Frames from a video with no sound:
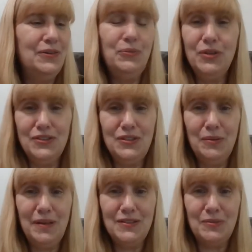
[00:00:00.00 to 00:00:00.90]
will still
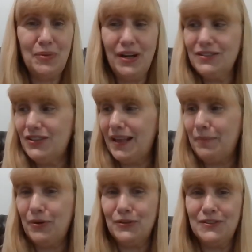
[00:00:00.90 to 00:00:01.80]
be a surprise to that
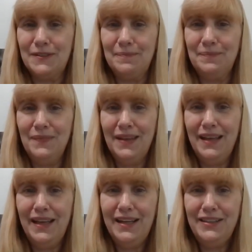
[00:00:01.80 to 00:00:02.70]
person.
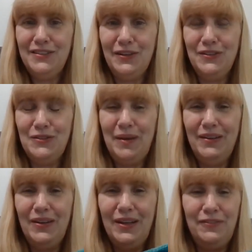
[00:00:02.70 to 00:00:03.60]
So it's been a
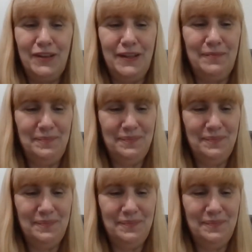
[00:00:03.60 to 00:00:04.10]
lot of fun.